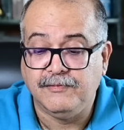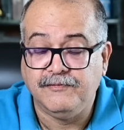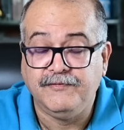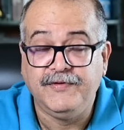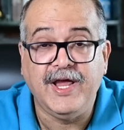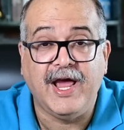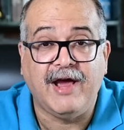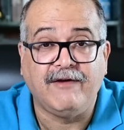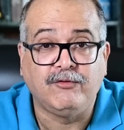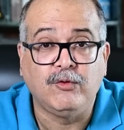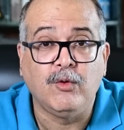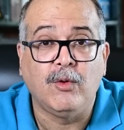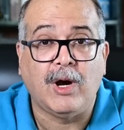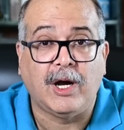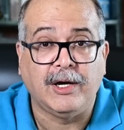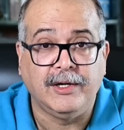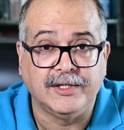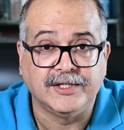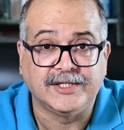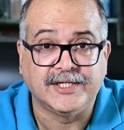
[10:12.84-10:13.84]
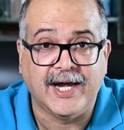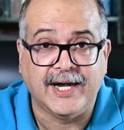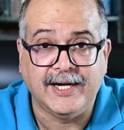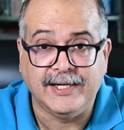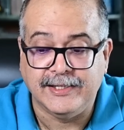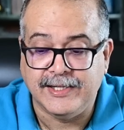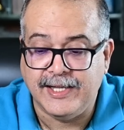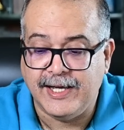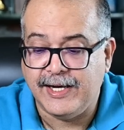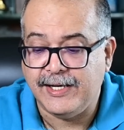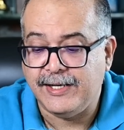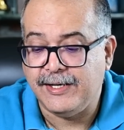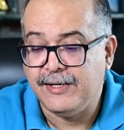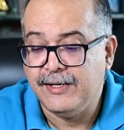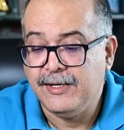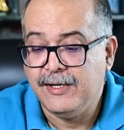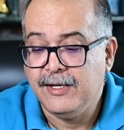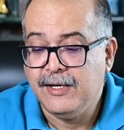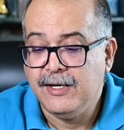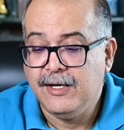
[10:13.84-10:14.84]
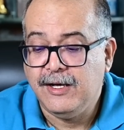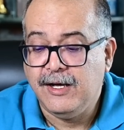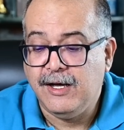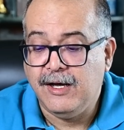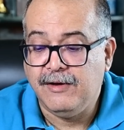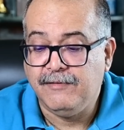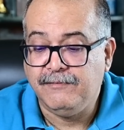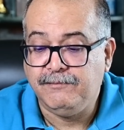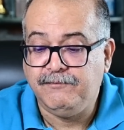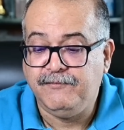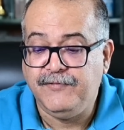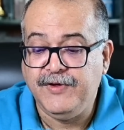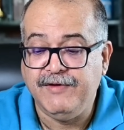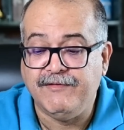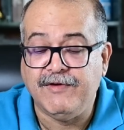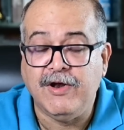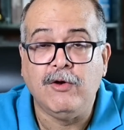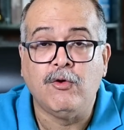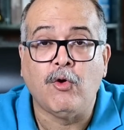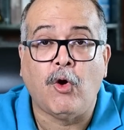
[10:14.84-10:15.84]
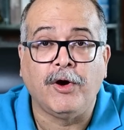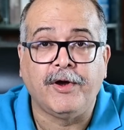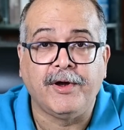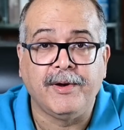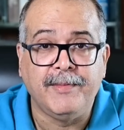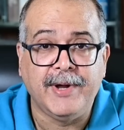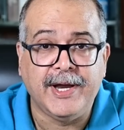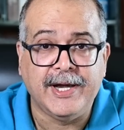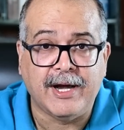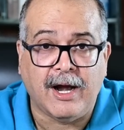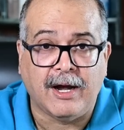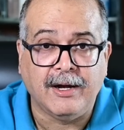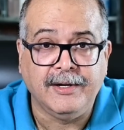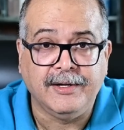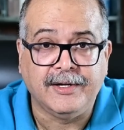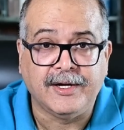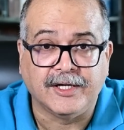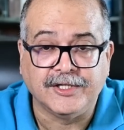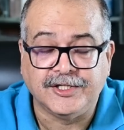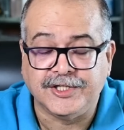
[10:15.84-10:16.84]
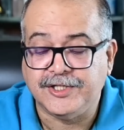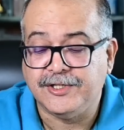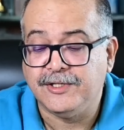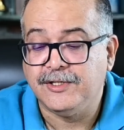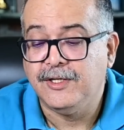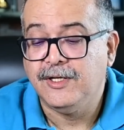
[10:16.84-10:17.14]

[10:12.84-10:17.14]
we have to understand that. Uh, we will not remain untouched.